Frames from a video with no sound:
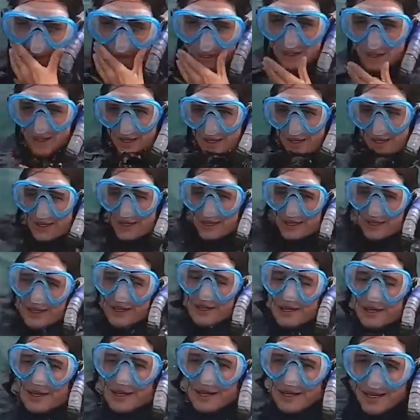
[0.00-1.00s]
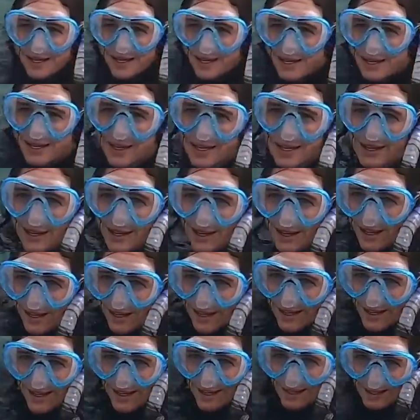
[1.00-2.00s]
of weeks and needed a little
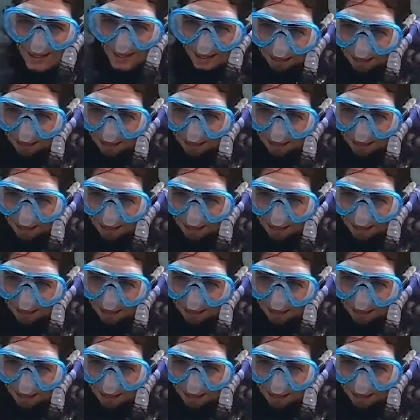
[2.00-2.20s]
bit of a